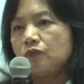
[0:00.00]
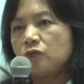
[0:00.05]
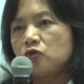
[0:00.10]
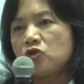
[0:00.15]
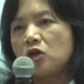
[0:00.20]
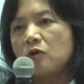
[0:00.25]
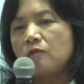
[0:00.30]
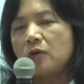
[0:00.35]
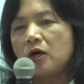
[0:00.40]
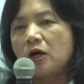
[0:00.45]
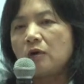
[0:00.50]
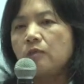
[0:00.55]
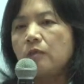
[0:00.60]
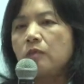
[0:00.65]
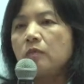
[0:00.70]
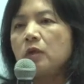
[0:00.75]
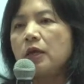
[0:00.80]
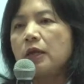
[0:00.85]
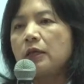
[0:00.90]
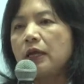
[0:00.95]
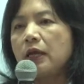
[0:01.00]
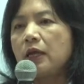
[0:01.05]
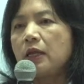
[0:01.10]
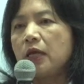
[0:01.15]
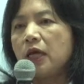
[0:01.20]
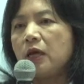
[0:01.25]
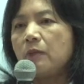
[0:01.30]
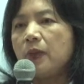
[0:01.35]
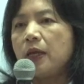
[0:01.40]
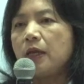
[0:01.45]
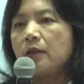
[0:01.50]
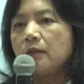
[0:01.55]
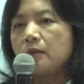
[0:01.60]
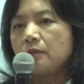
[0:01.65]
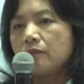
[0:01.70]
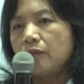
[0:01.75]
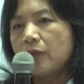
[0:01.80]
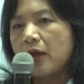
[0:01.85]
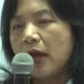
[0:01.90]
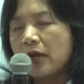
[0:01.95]
jump up, and then emit
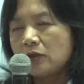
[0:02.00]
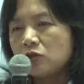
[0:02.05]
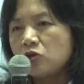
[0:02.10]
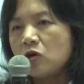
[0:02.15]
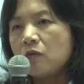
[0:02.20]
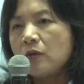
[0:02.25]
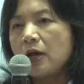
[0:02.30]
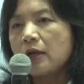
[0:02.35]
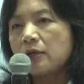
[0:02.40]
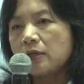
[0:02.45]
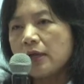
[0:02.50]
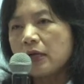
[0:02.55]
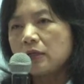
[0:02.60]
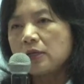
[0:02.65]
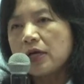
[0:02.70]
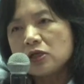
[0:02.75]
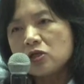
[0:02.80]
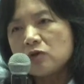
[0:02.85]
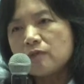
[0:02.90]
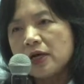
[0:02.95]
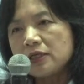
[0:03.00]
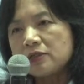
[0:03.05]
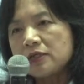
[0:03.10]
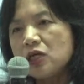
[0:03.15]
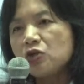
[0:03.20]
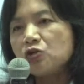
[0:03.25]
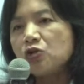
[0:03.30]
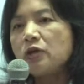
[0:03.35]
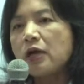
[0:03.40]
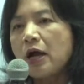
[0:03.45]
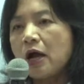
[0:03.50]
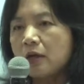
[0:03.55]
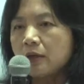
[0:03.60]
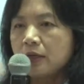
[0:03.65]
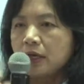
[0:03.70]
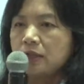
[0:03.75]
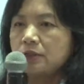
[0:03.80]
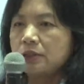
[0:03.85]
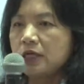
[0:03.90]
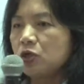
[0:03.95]
atomization,
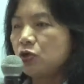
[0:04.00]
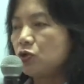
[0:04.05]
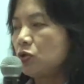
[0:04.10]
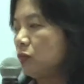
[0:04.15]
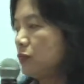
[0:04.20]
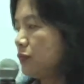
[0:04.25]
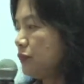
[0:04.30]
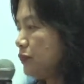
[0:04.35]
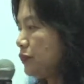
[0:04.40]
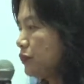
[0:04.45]
ionization.